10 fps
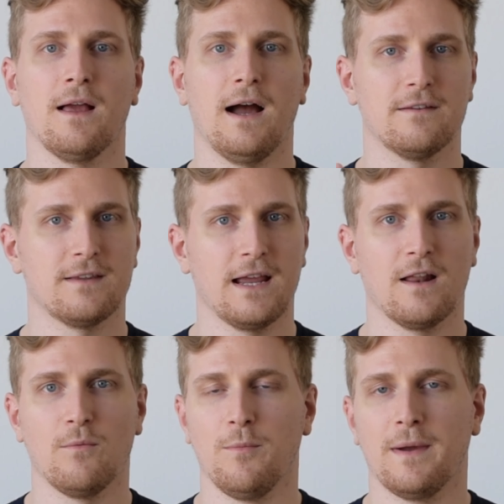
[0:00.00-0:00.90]
I signed
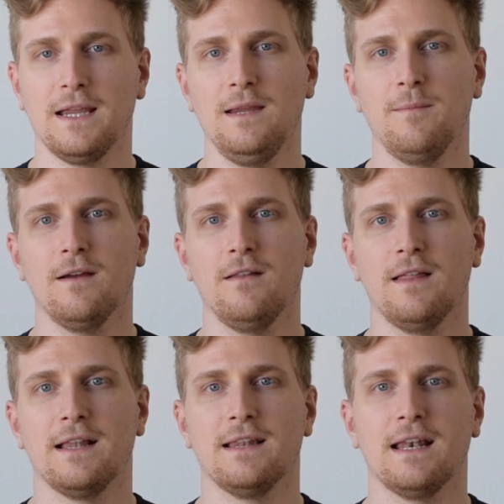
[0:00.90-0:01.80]
up with my email
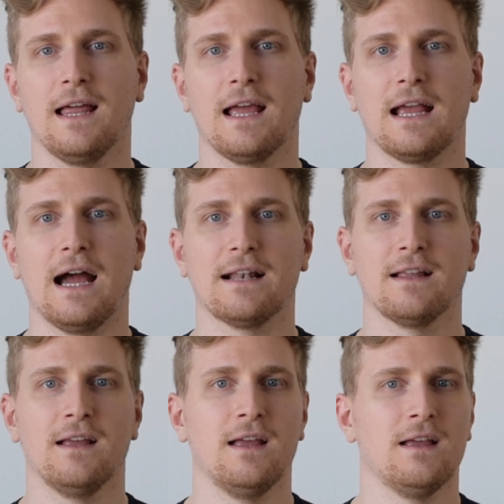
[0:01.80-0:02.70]
and then I got